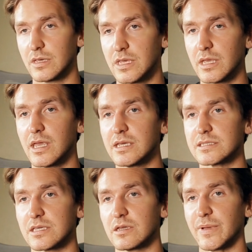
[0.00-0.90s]
he
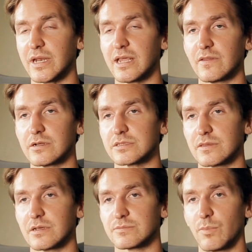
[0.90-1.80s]
is human, and
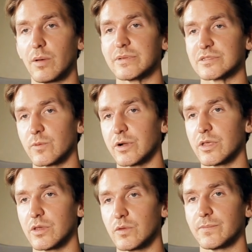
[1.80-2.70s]
there's moments where
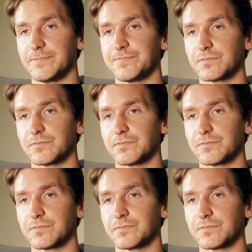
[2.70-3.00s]
you